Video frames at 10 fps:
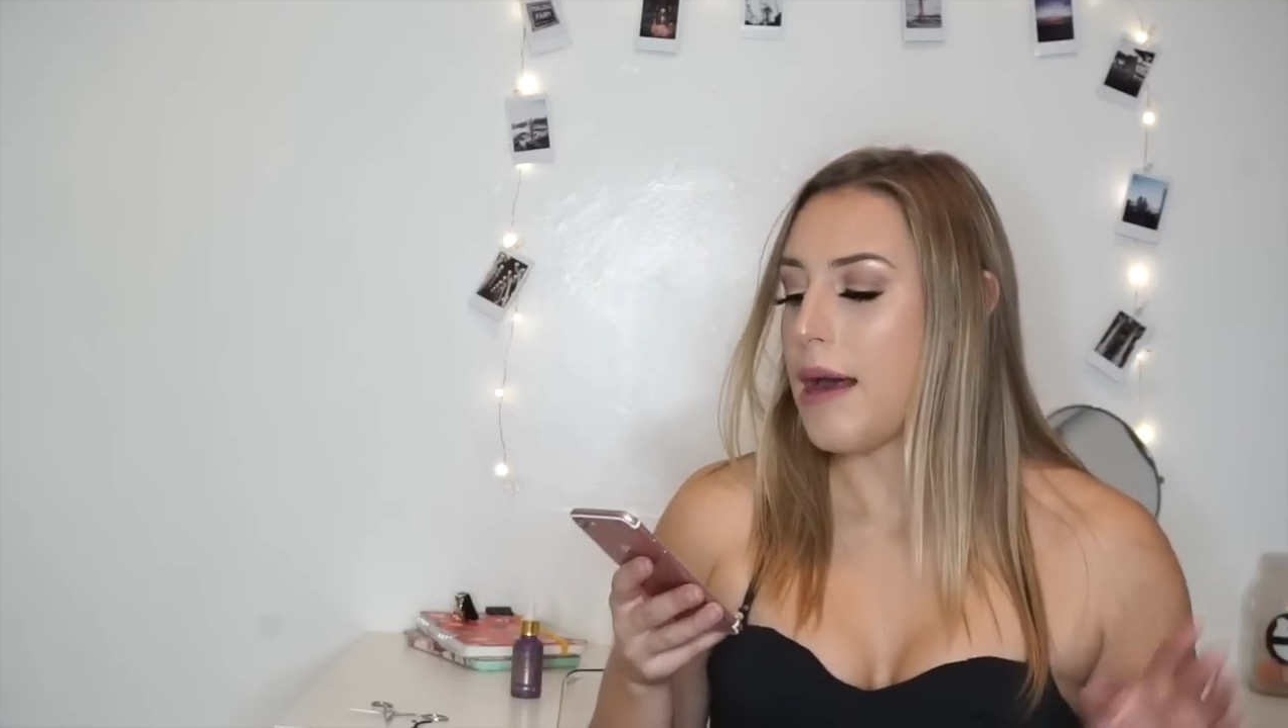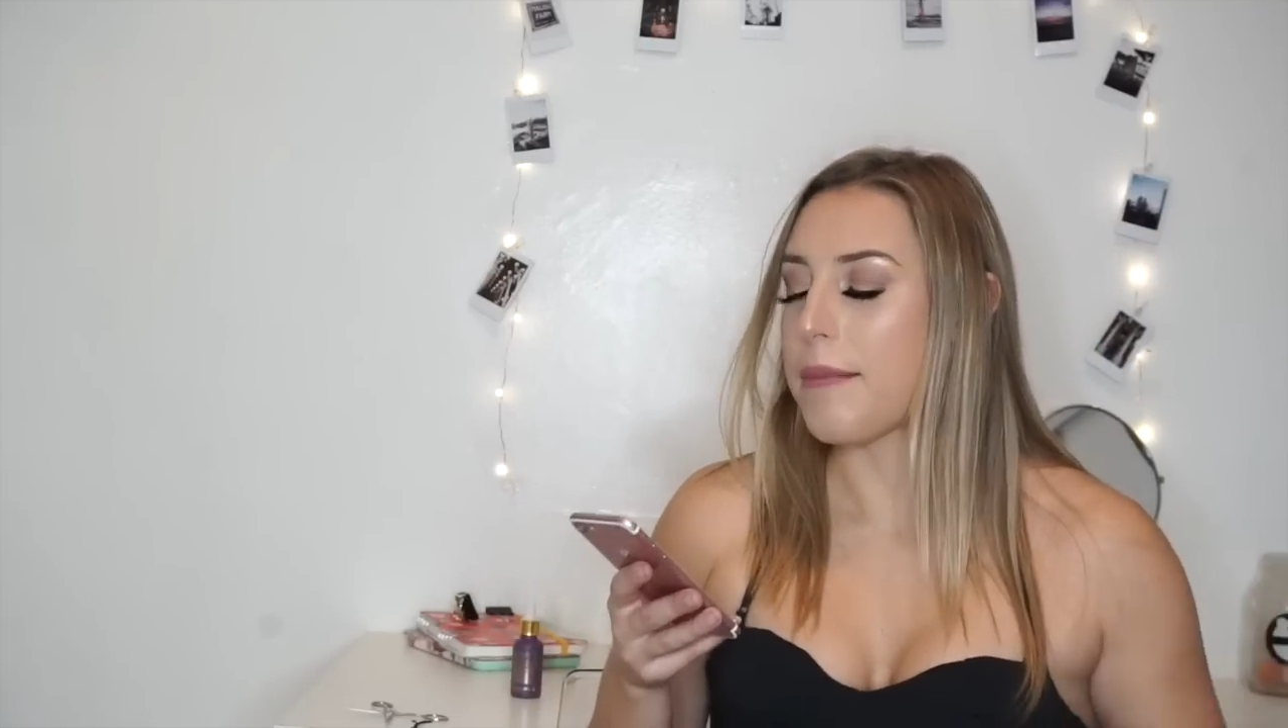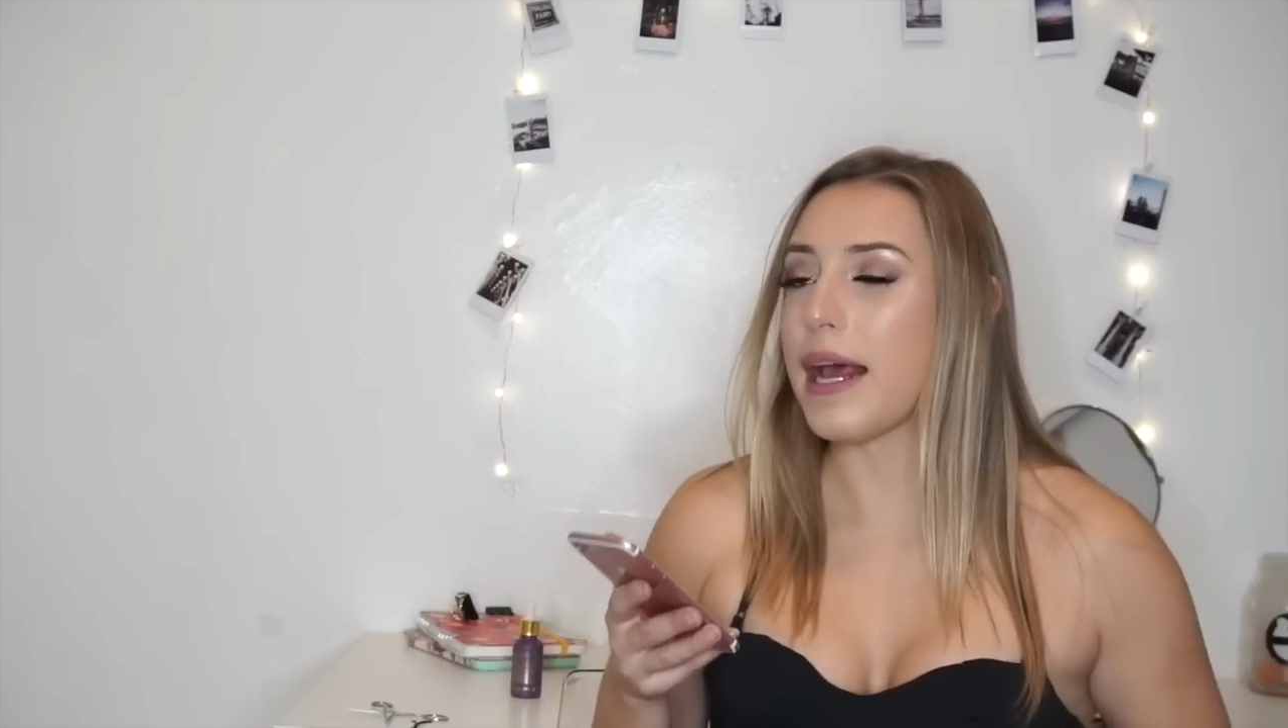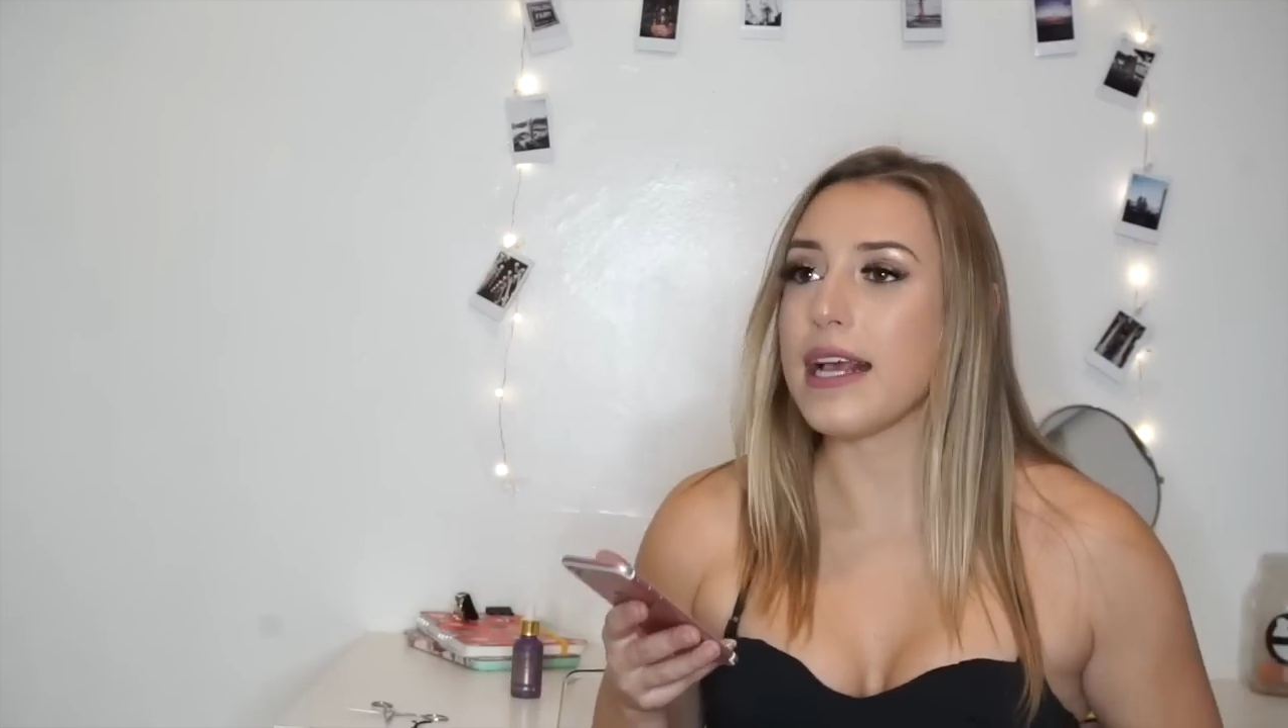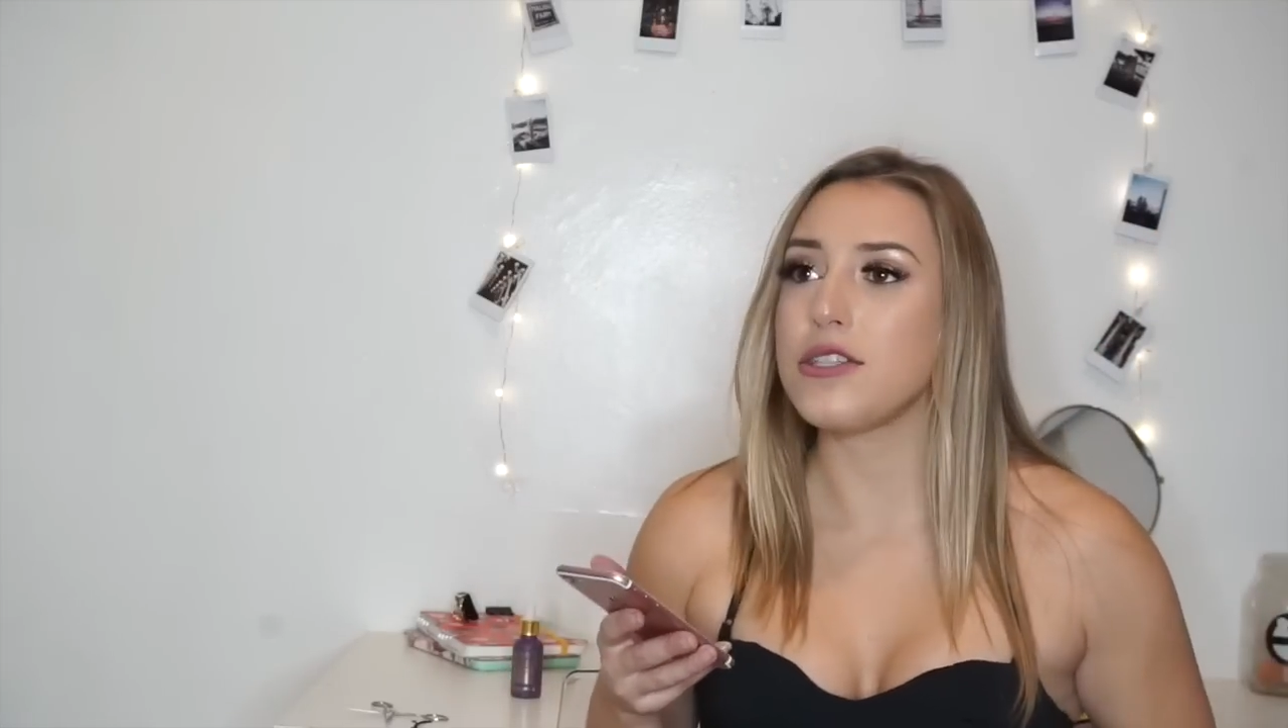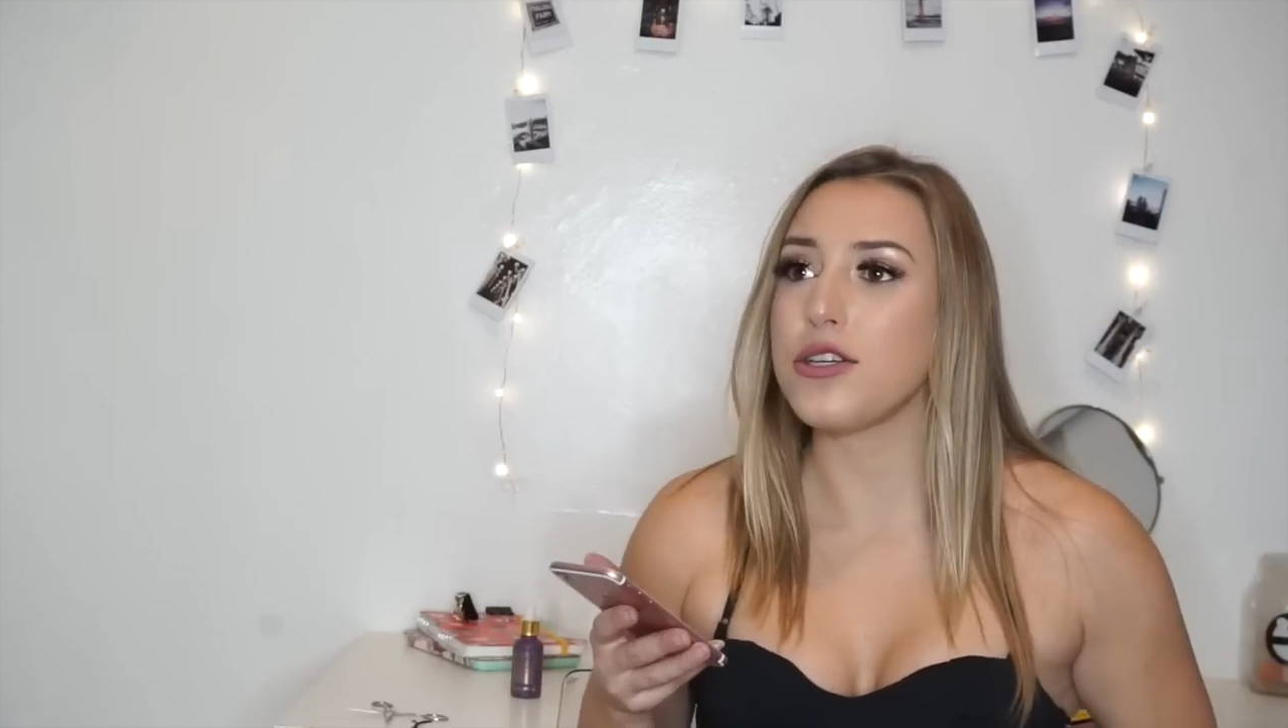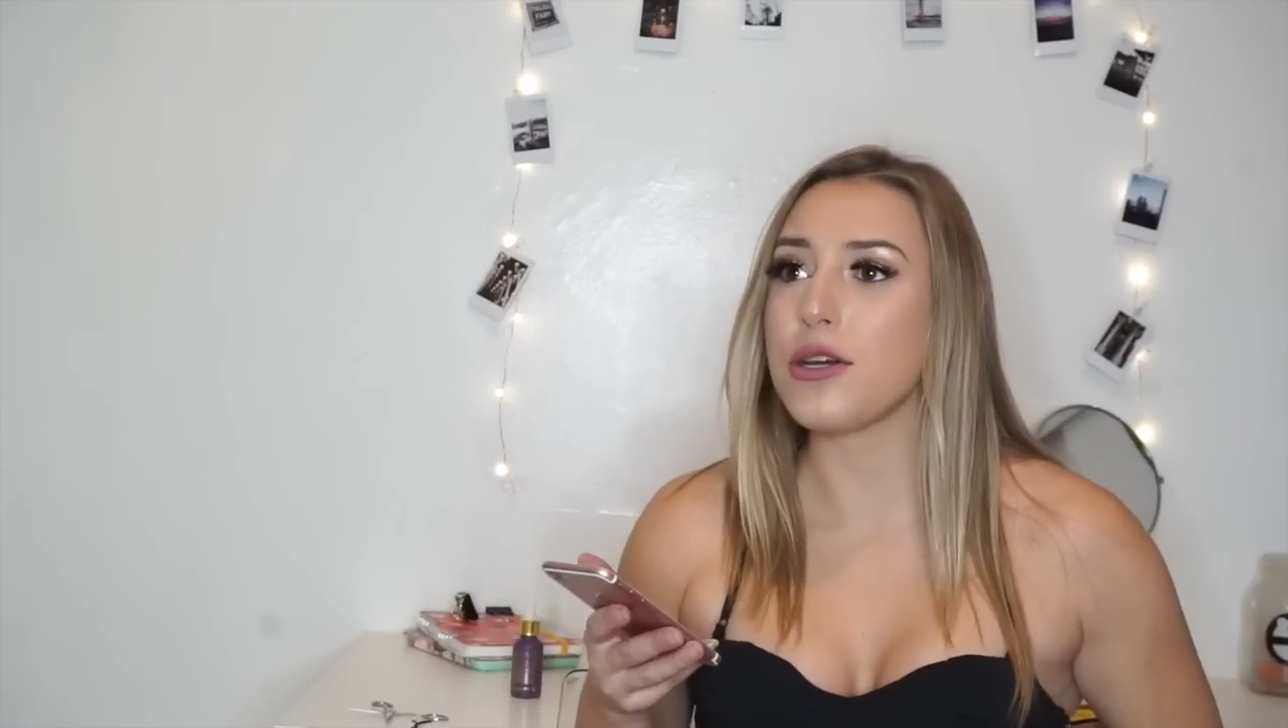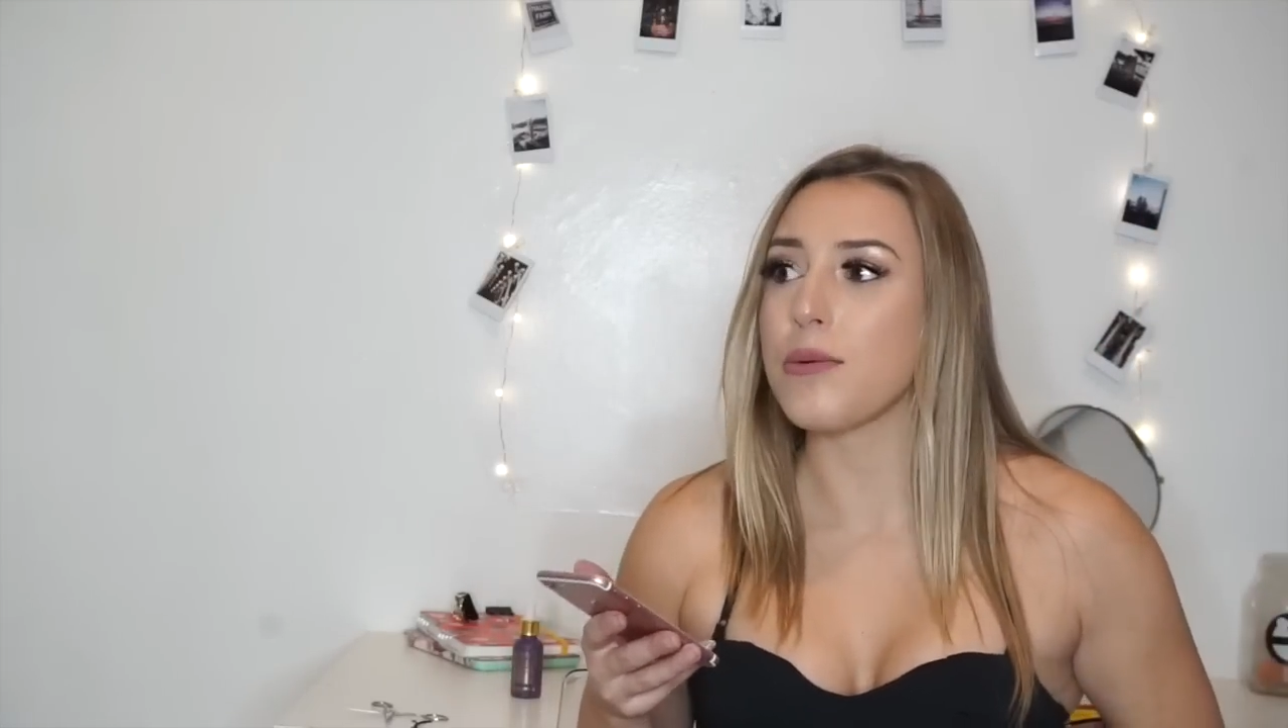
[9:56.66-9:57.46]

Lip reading: But I guess you